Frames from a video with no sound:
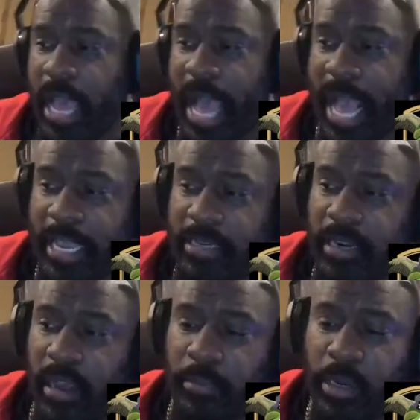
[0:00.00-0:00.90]
I can
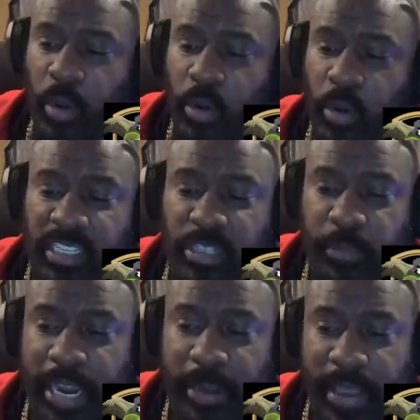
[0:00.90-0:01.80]
load into
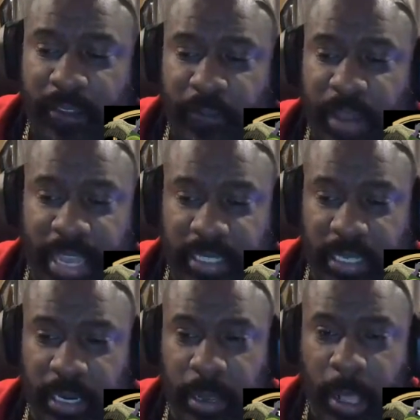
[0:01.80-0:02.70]
Spider-Man
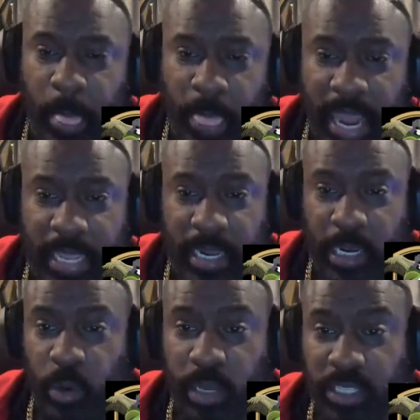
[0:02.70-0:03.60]
faster than I can
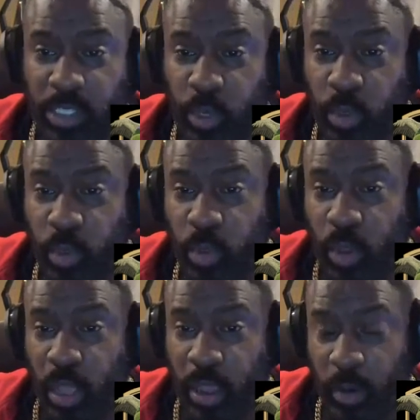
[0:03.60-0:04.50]
load into
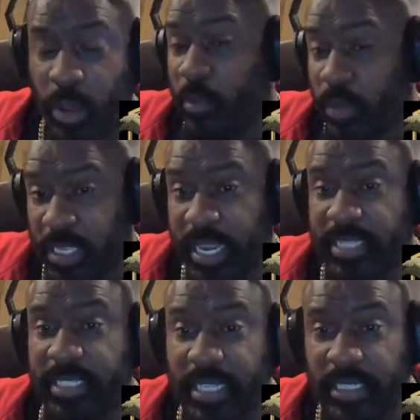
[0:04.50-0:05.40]
with the
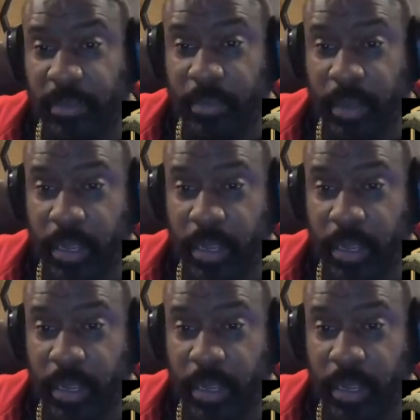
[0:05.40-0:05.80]
next system,